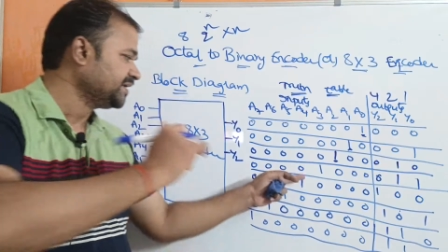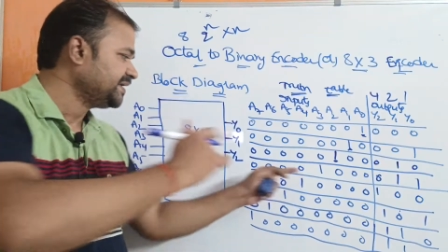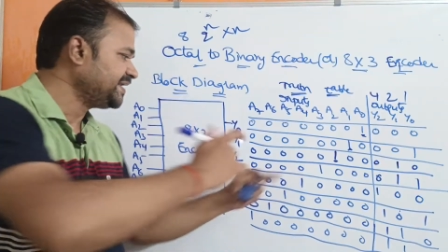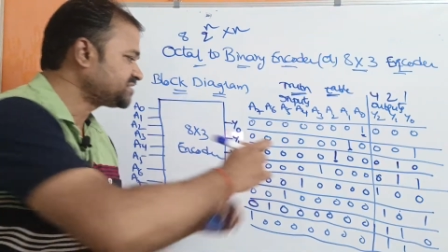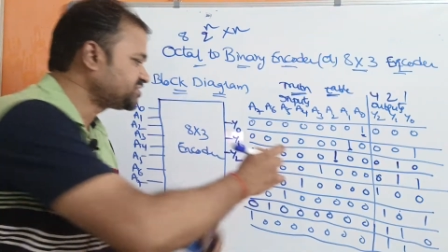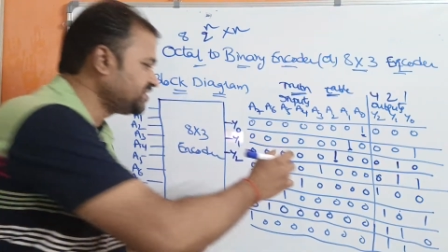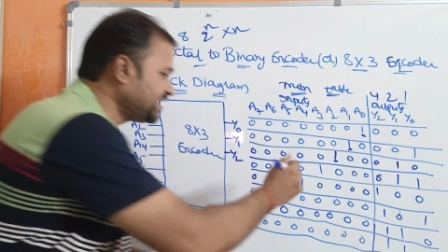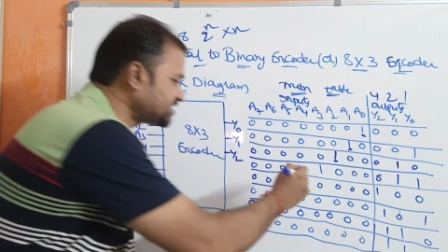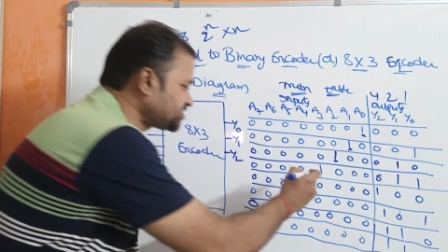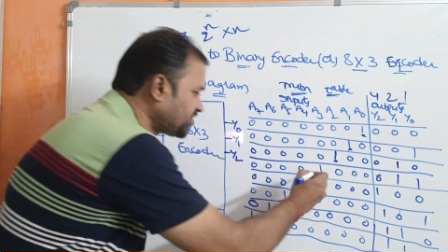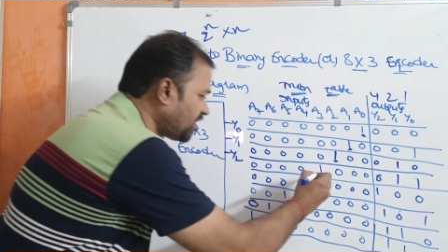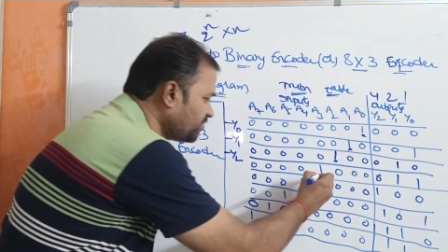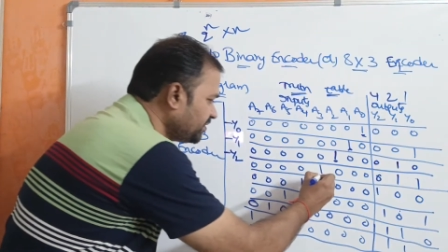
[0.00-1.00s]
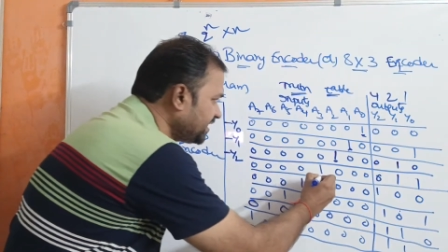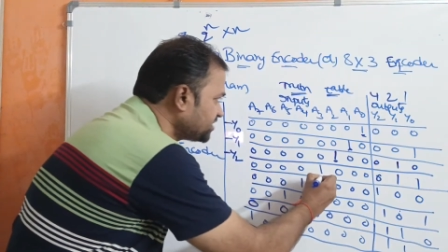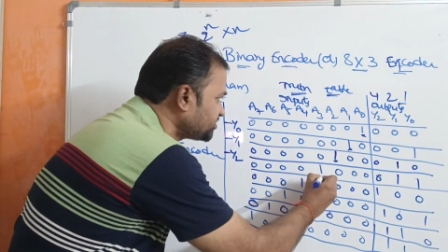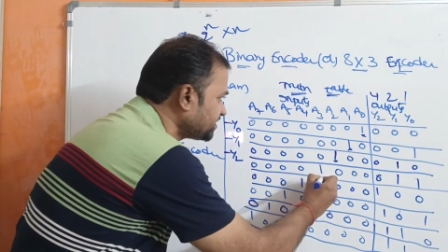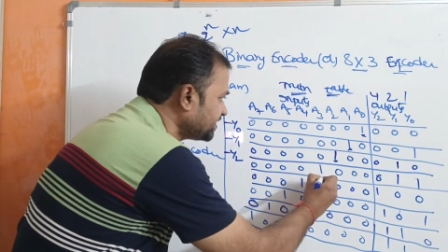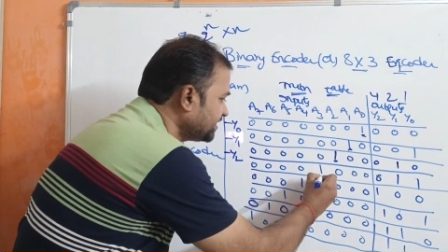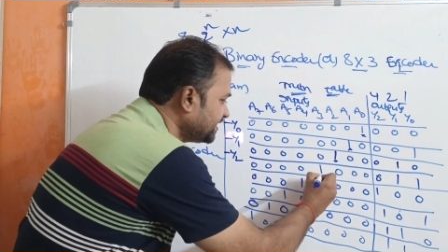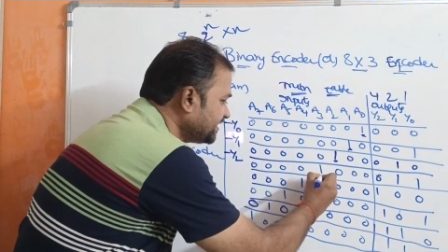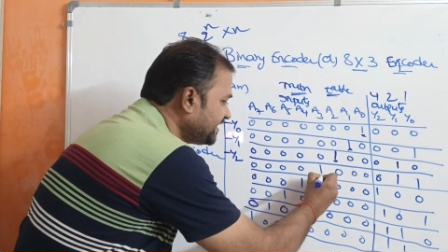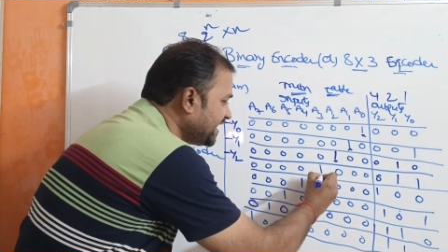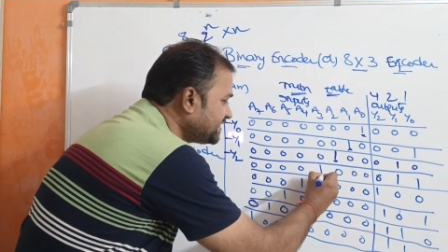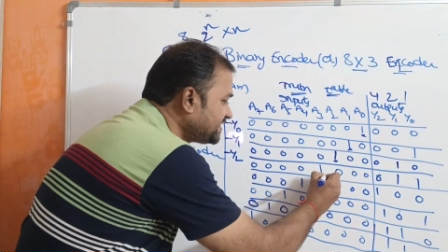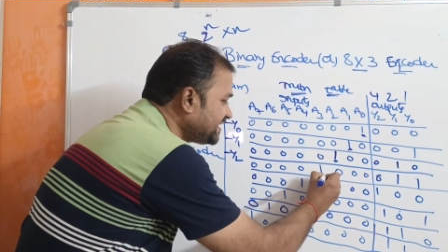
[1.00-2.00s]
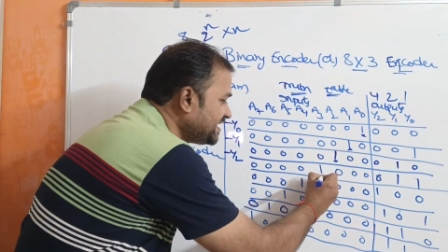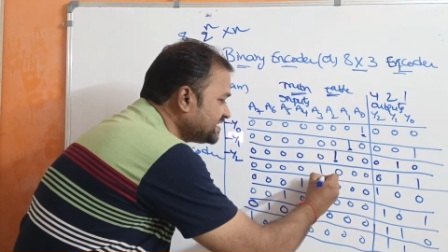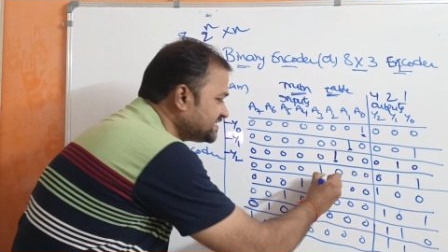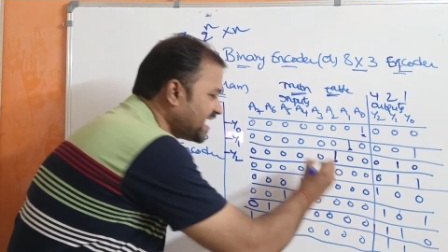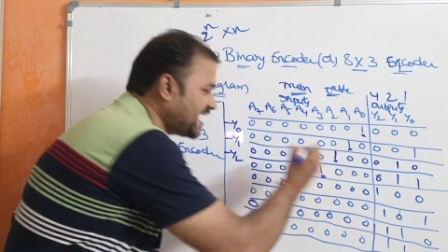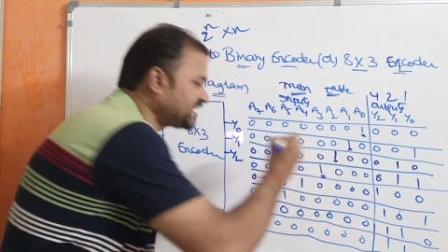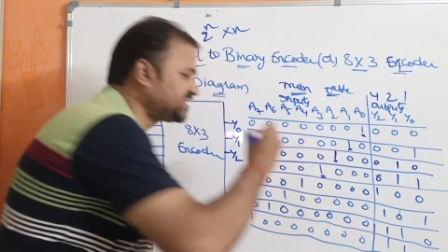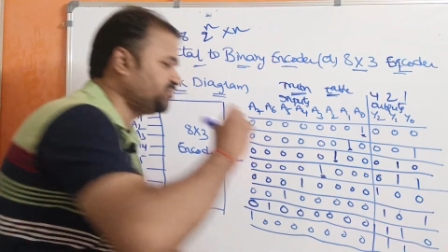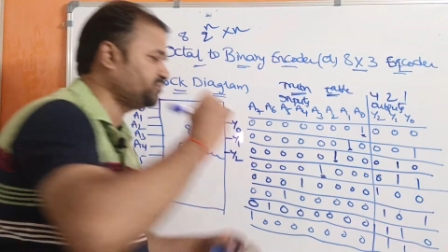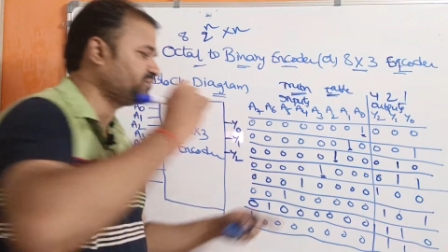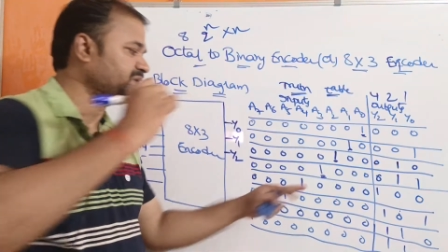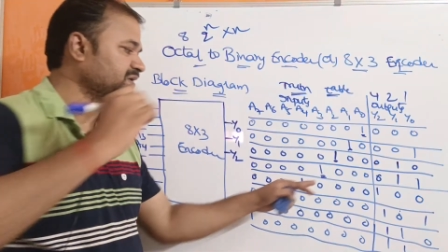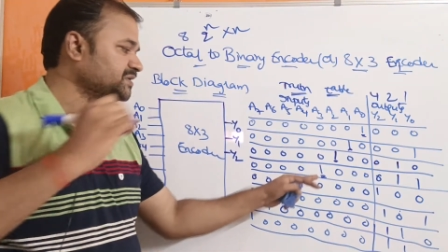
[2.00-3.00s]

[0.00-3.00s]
Next combination, A3 is active.